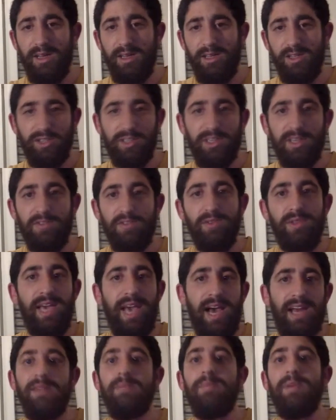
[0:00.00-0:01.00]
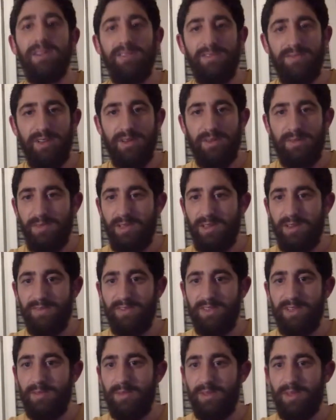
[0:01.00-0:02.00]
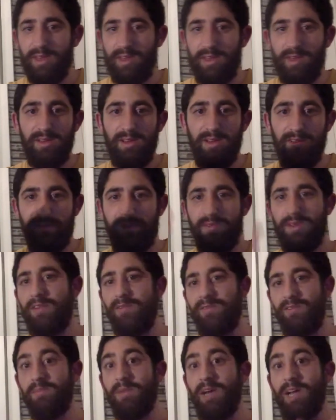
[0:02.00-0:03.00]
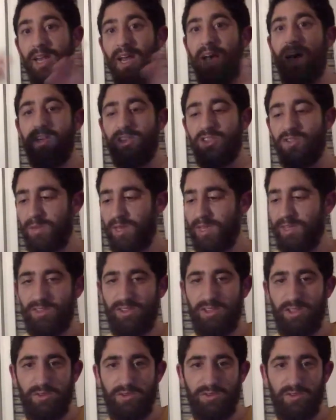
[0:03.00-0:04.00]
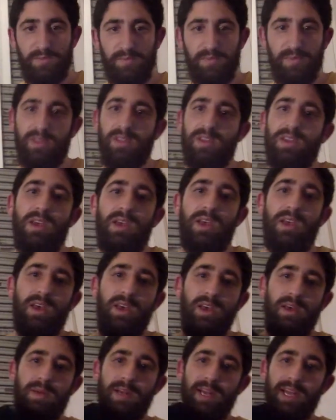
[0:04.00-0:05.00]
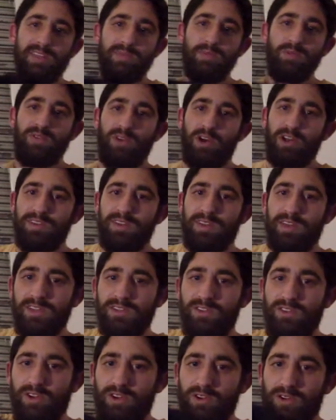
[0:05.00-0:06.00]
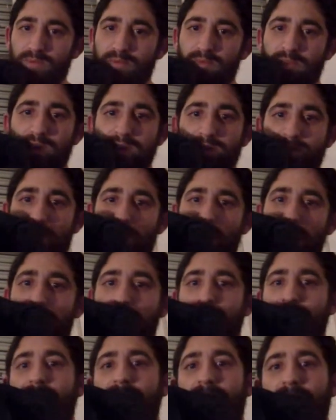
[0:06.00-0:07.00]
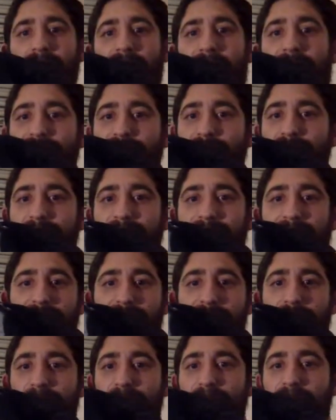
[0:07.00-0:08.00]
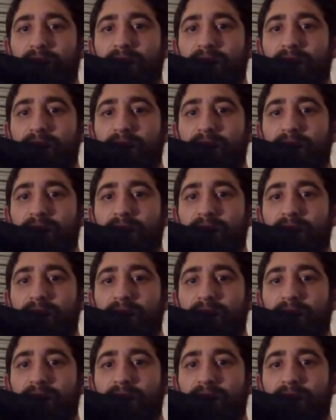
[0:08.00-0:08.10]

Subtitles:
just gives you the added benefit of something of a large space to use. But let's move on to the internal. So as you can see,